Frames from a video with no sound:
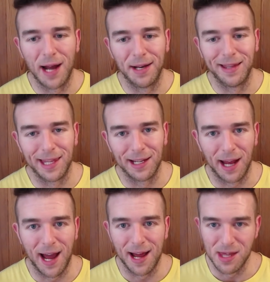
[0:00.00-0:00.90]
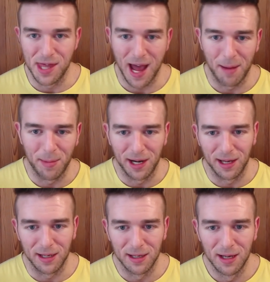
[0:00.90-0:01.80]
I didn't think it had that
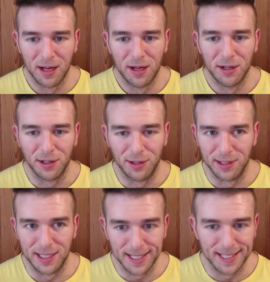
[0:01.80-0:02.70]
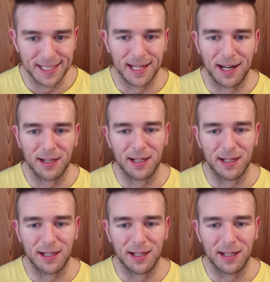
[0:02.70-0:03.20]
many good disses in it,